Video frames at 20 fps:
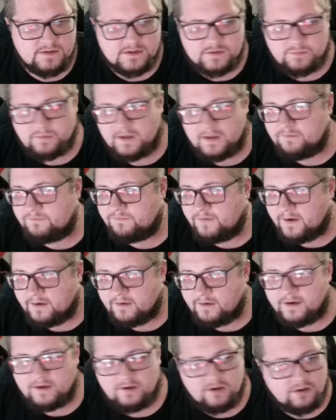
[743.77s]
displaying
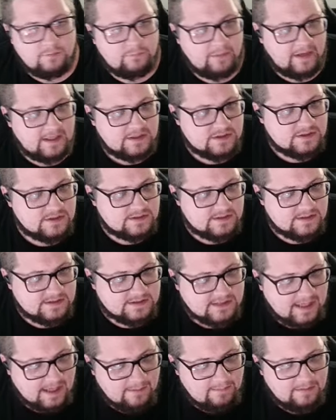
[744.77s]
very good patience and
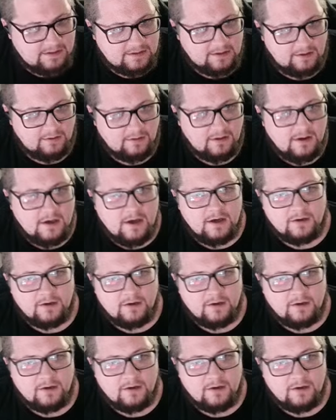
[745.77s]
timing here,